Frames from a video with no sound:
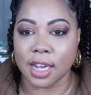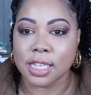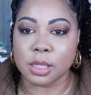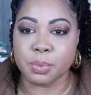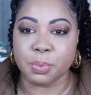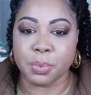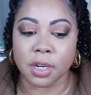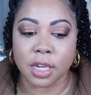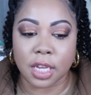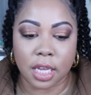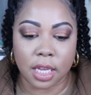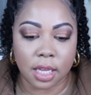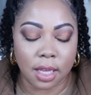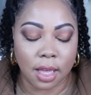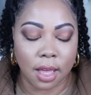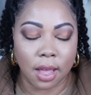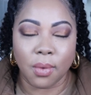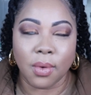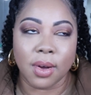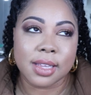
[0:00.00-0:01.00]
It's pretty,
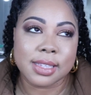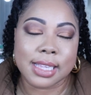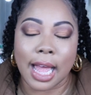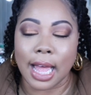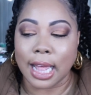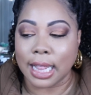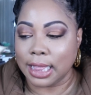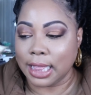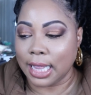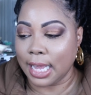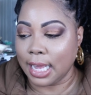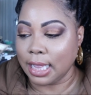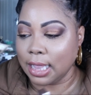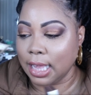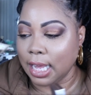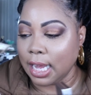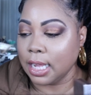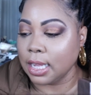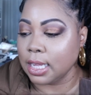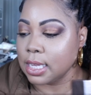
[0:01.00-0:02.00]
well, it's not lately.